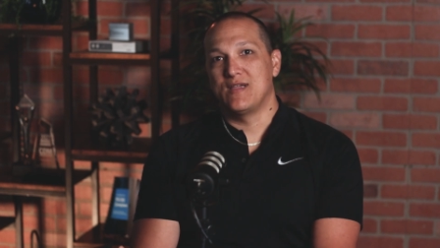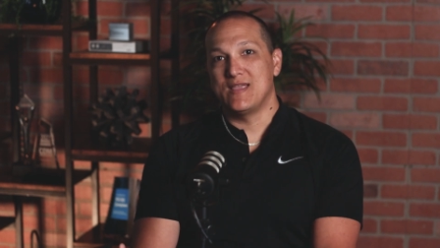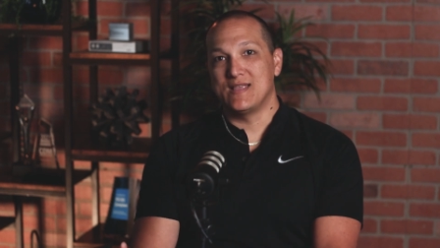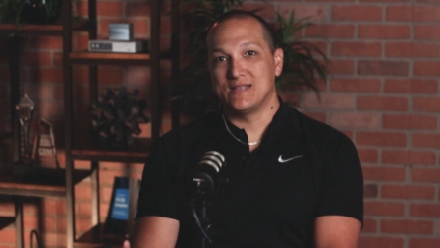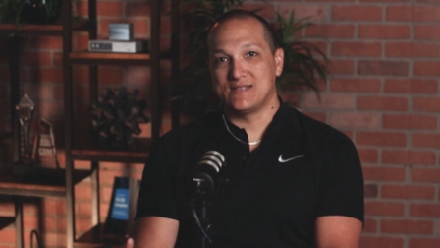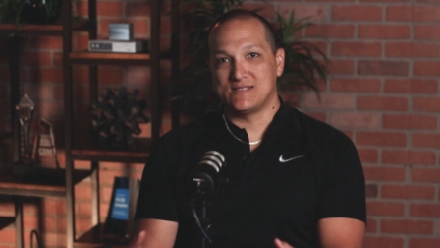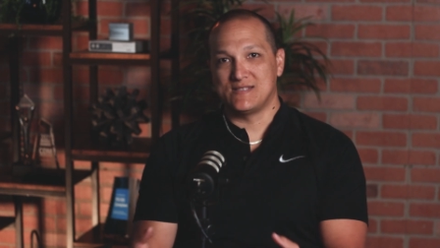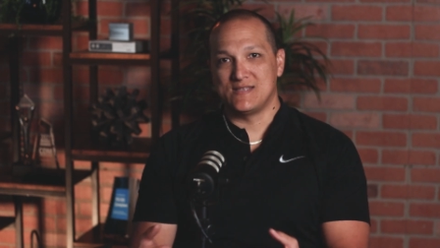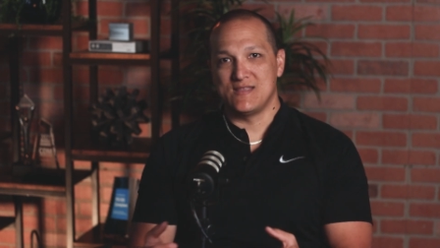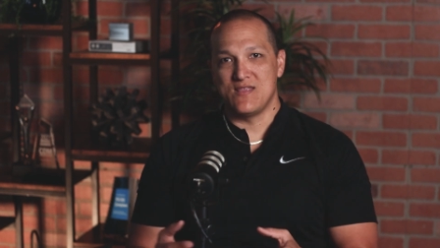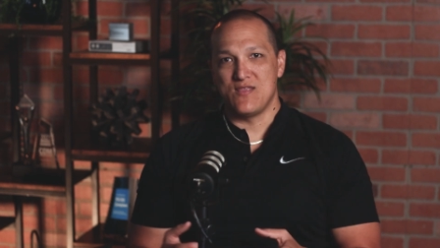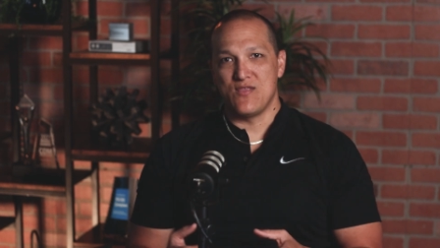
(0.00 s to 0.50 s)

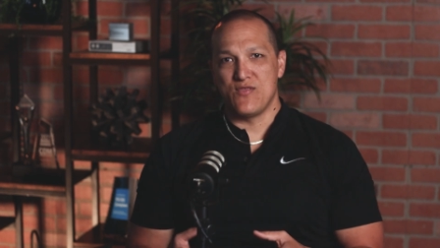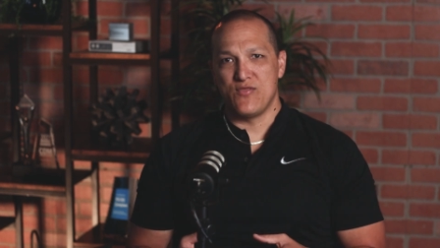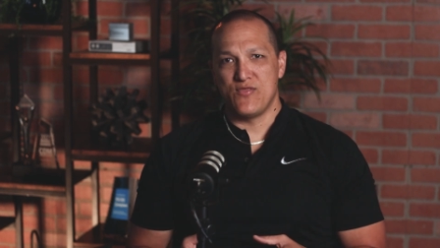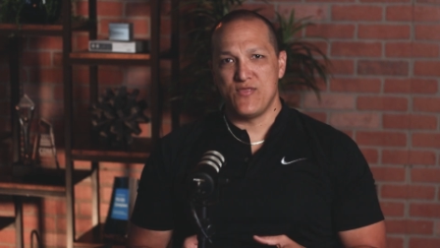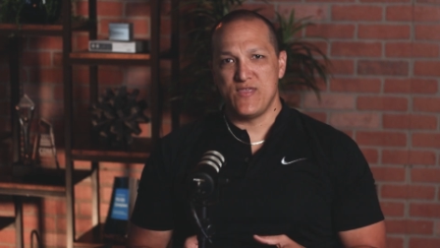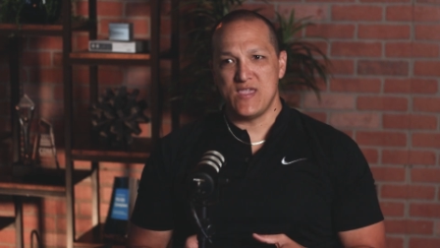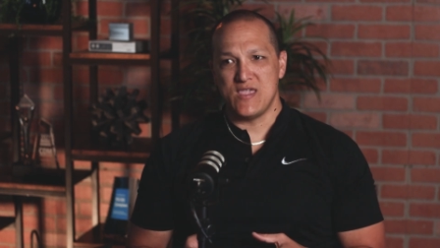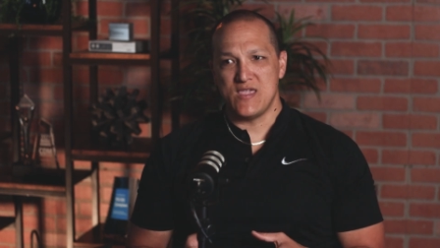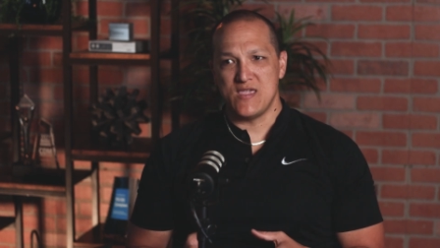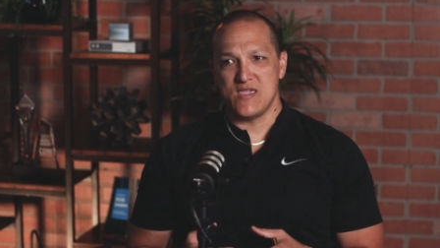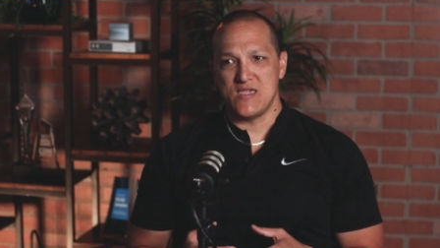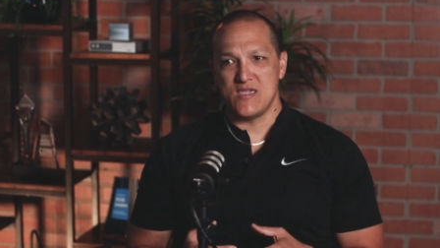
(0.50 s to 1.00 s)
it's
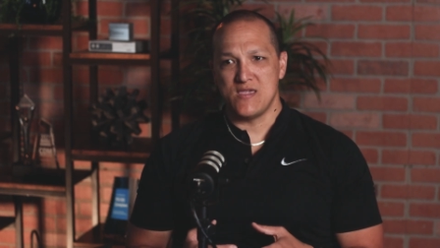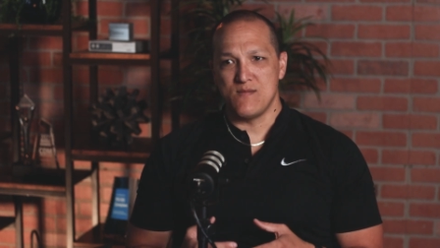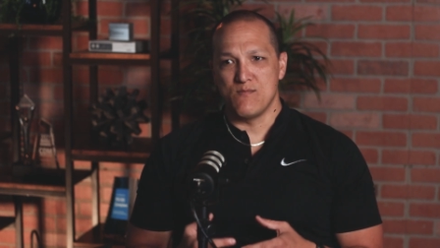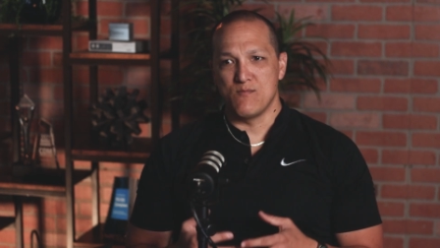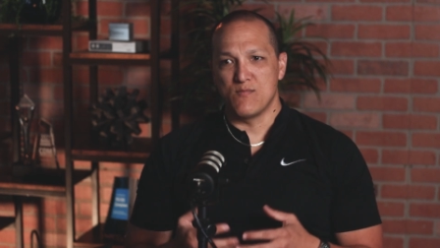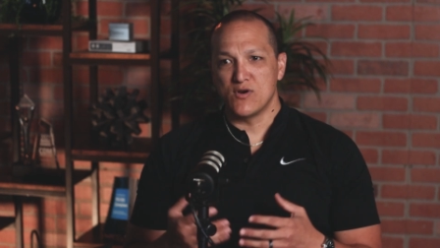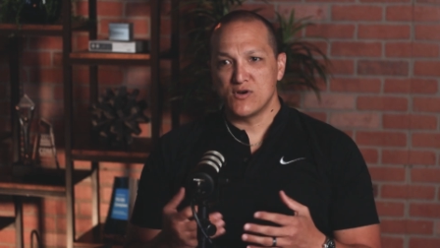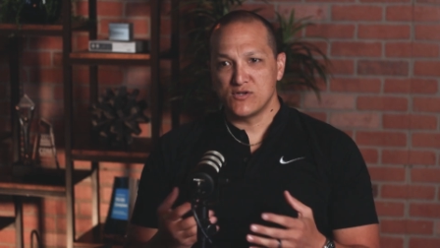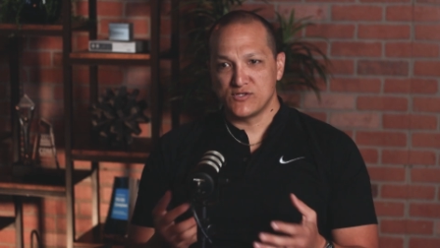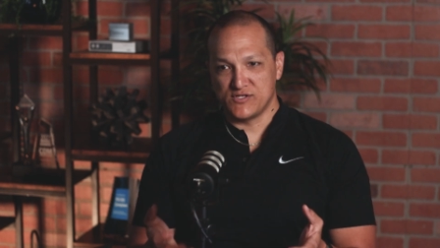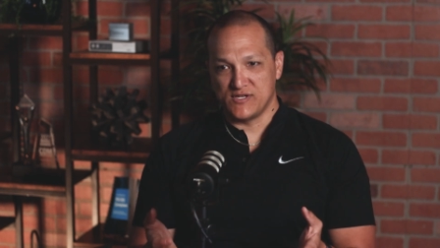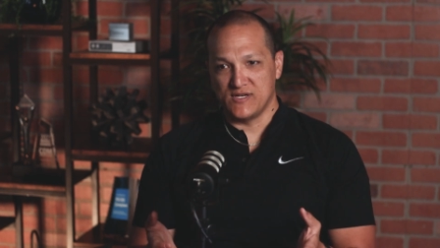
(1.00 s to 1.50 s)
the
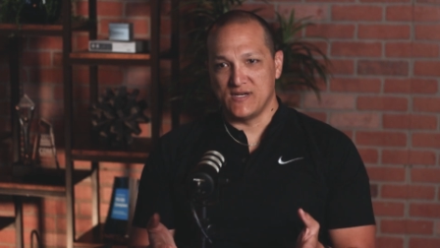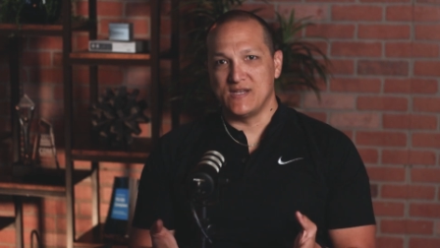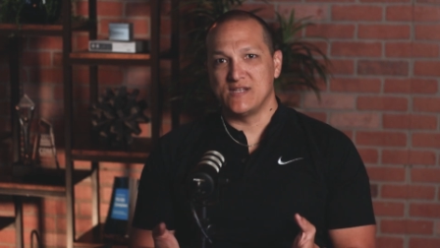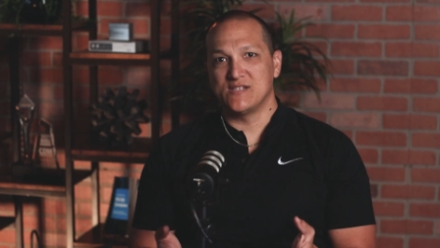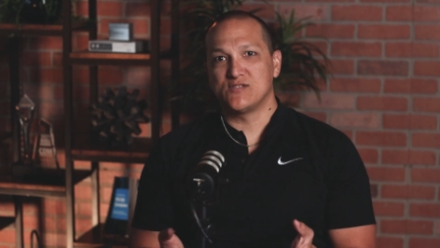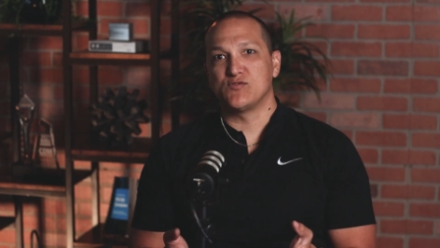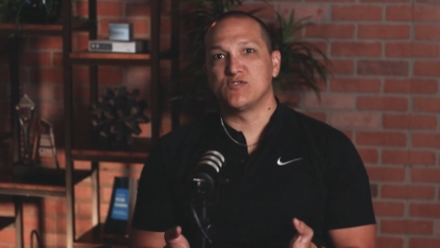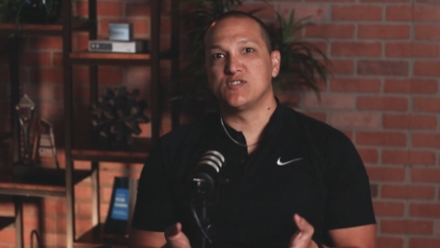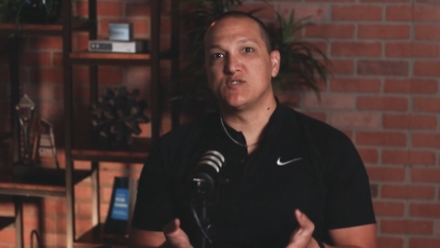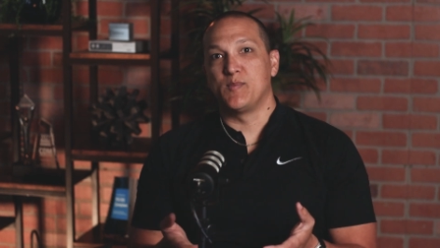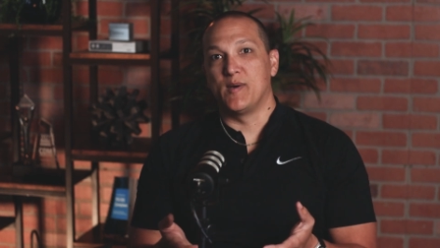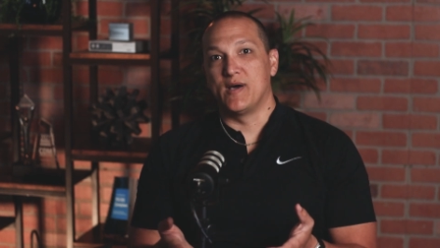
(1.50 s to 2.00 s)
merchant
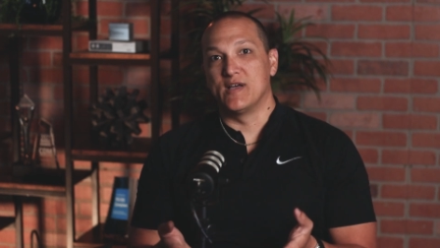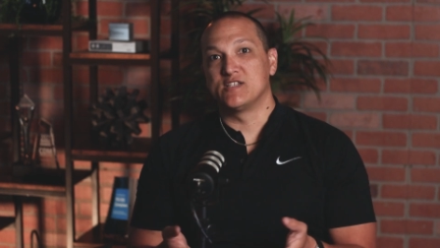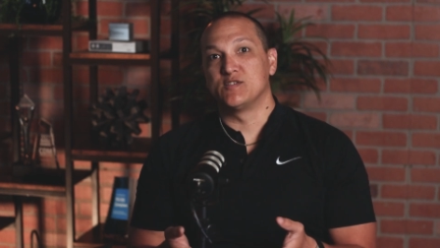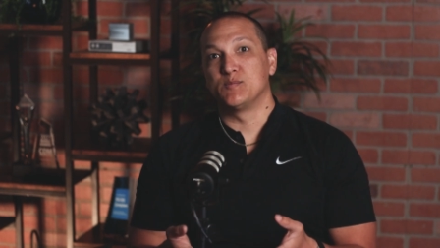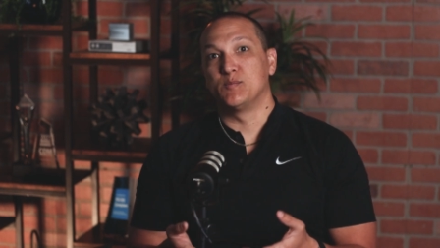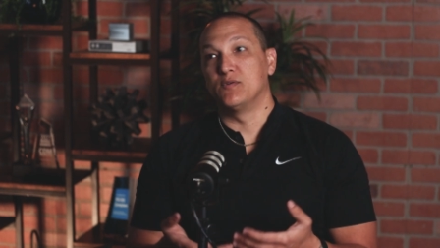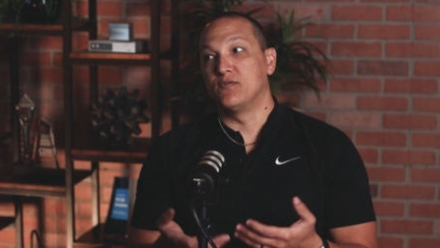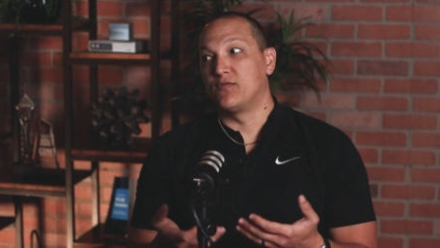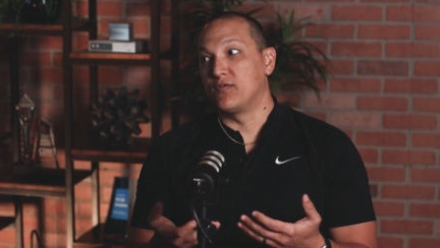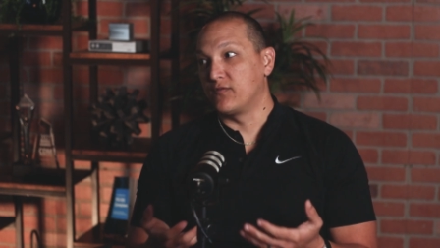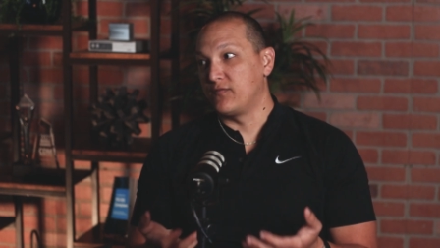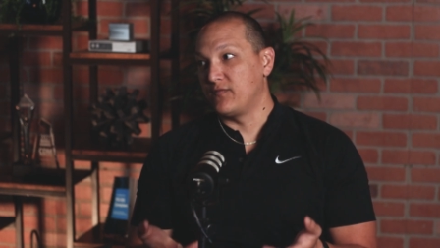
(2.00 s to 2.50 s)
is
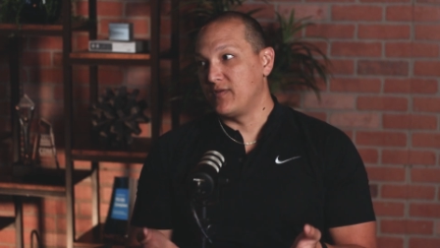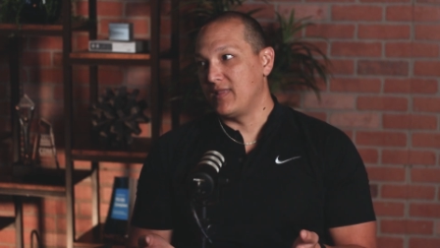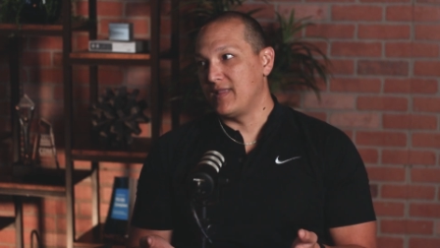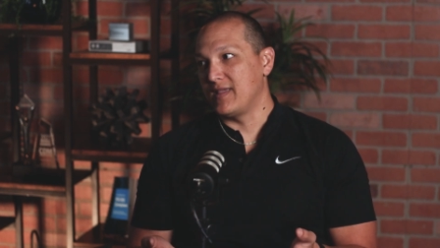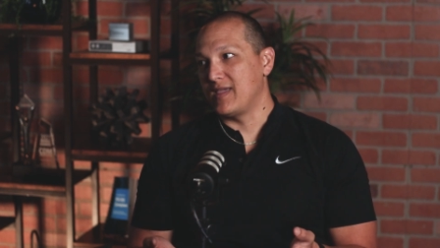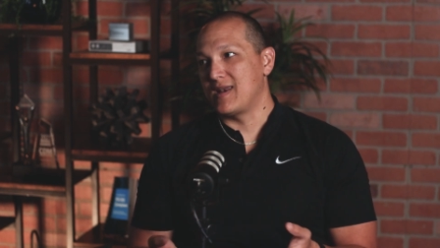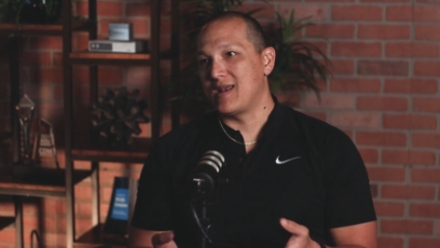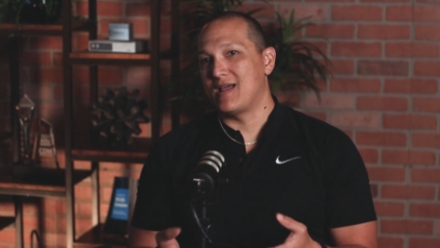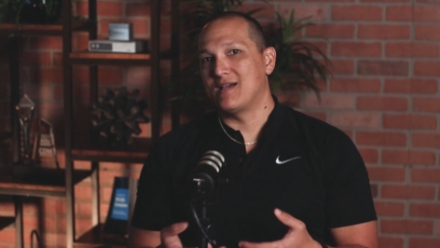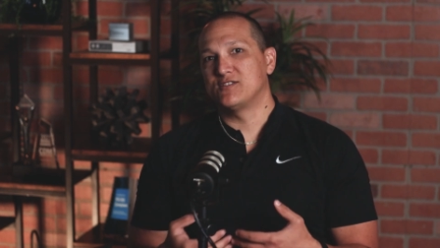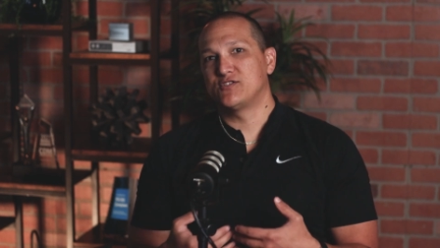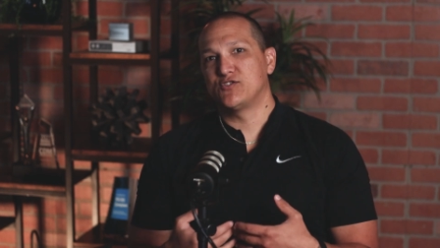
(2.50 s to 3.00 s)
responsible for
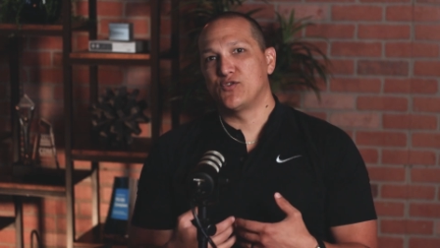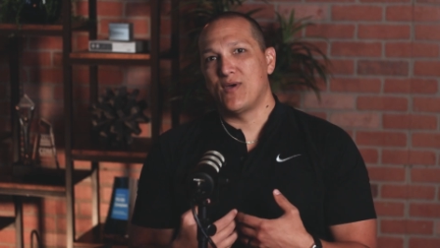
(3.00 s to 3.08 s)
filling it out.